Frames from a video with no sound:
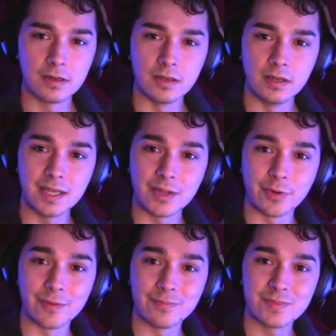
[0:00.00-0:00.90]

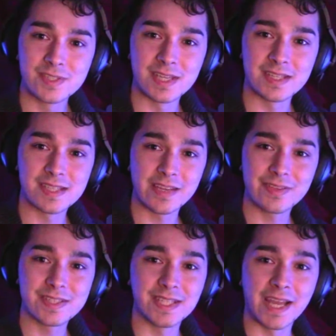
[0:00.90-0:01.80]
Anyway, stay safe,
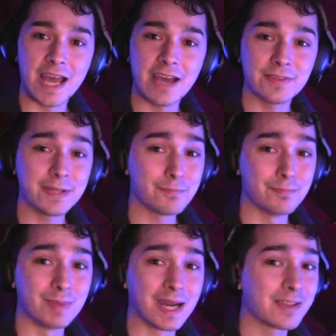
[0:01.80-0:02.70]
stay happy.
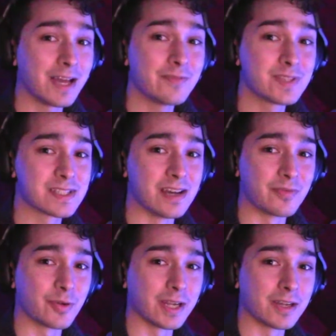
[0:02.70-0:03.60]
My life is
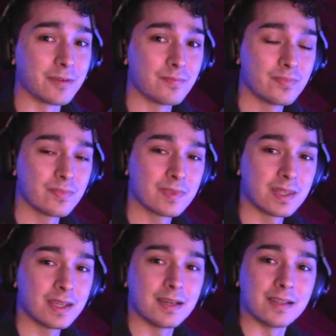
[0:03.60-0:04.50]
suffering.
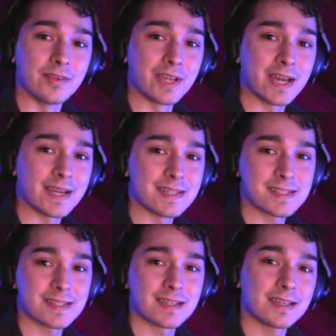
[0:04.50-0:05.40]
Love you guys.
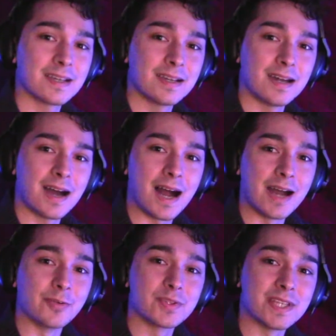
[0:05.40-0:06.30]
I
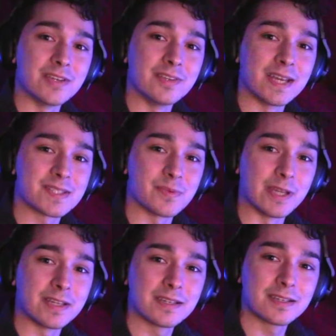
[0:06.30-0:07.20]
will see you next week.